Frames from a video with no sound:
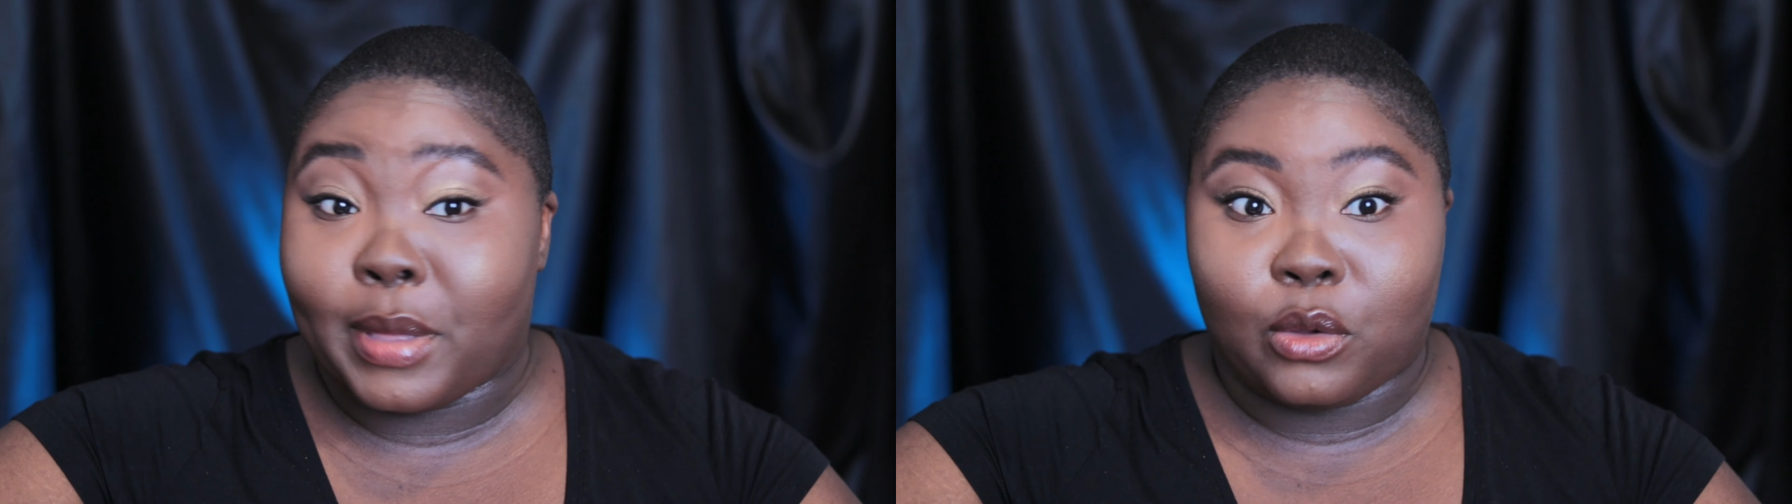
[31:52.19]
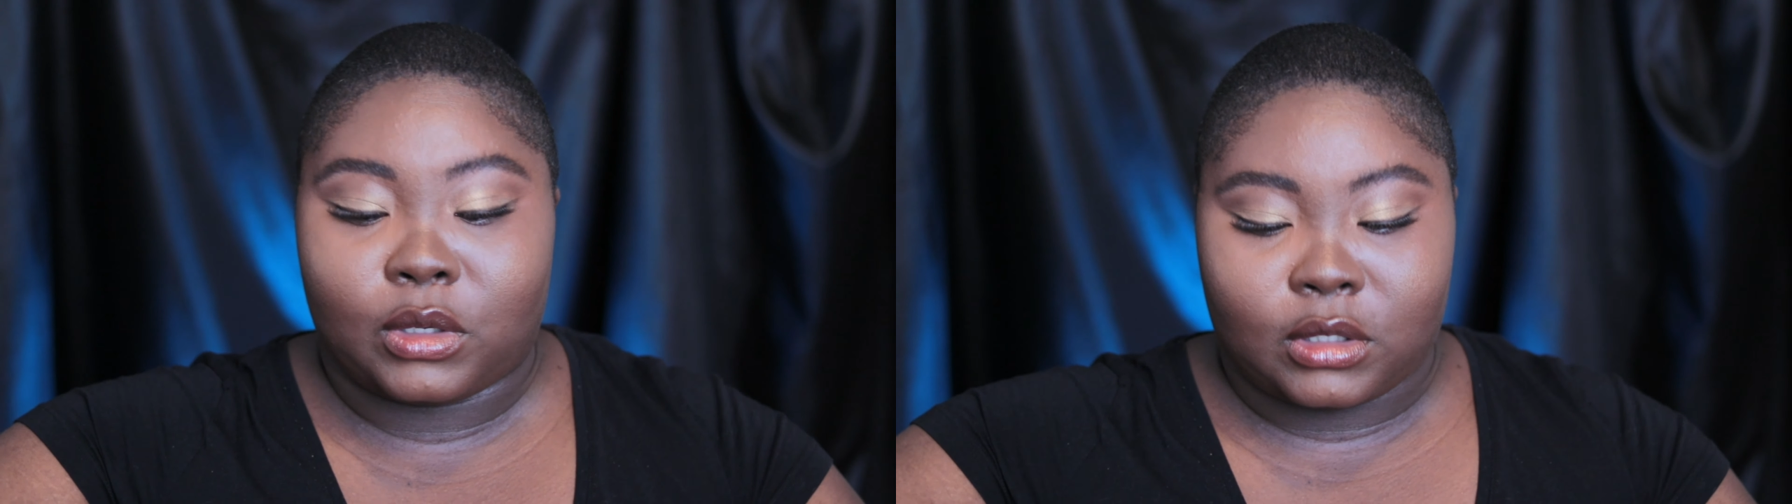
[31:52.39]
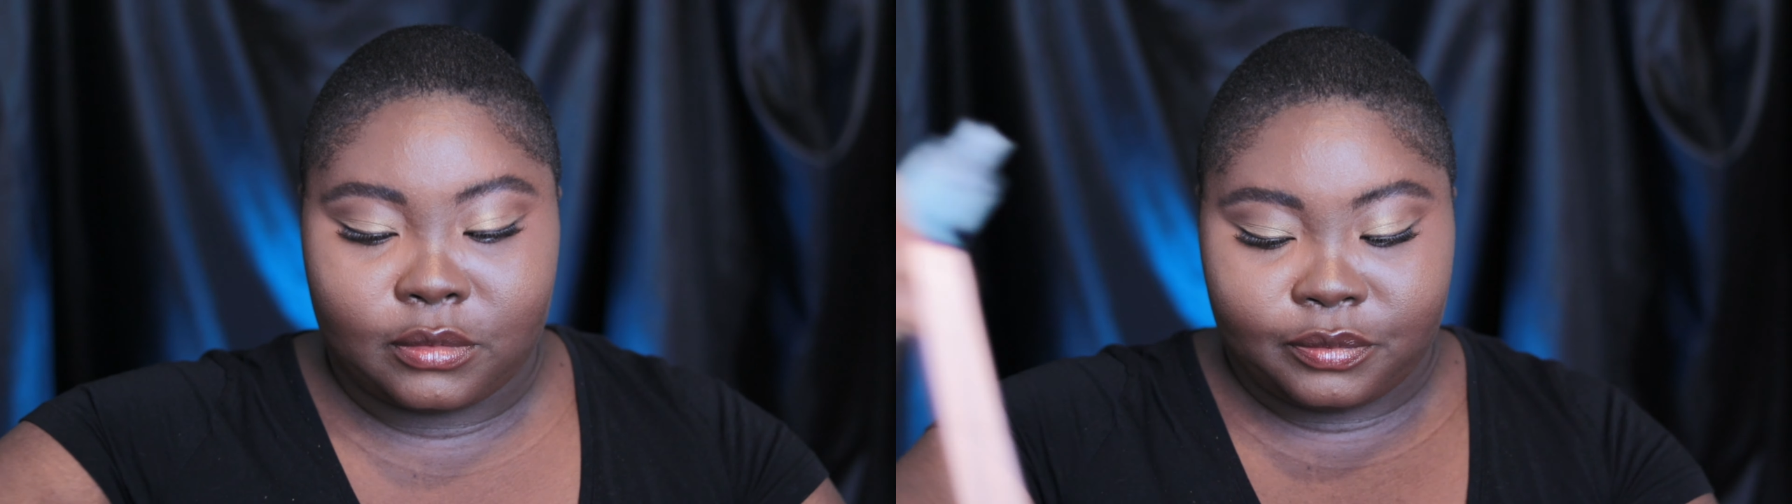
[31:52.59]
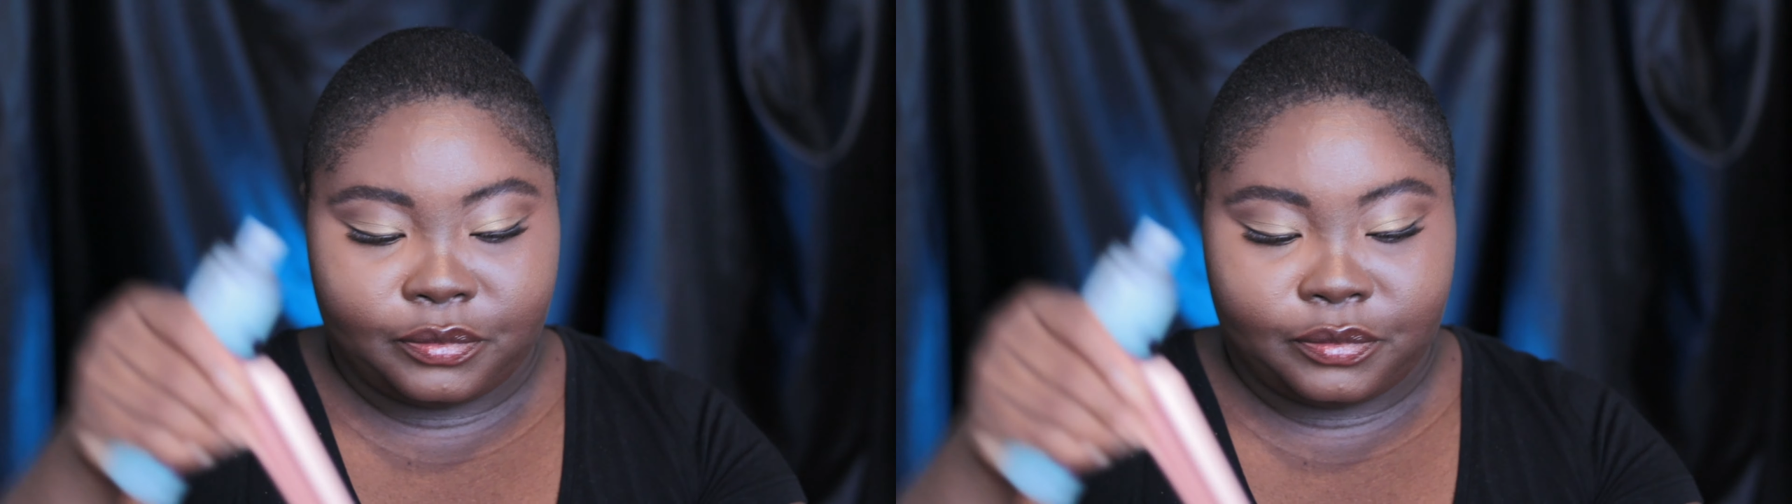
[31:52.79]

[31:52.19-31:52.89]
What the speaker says: Milk.